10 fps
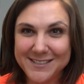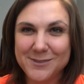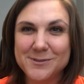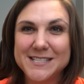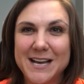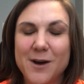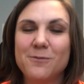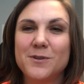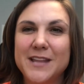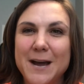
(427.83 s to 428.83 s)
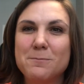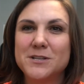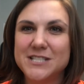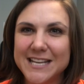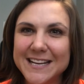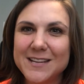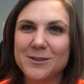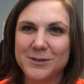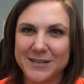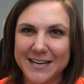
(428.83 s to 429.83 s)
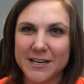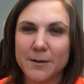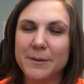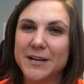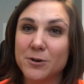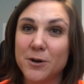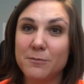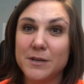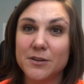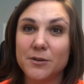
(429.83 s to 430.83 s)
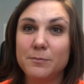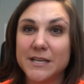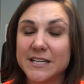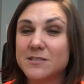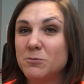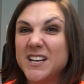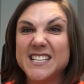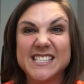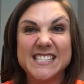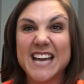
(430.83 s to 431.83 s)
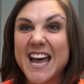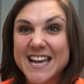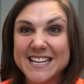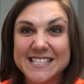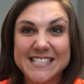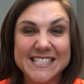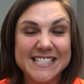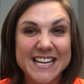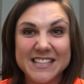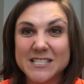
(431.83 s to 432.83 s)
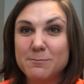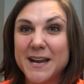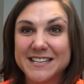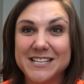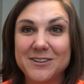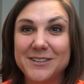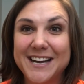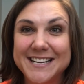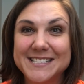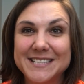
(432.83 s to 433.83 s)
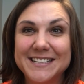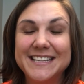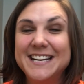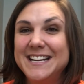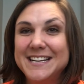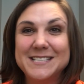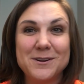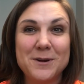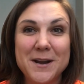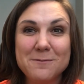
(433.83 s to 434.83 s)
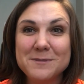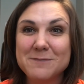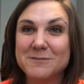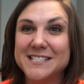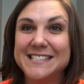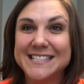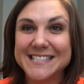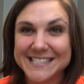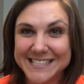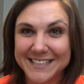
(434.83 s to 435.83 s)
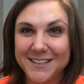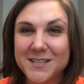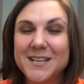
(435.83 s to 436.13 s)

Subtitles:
news now for that particular antimicrobial, because what it says is that this bacterial isolate is incredibly resistant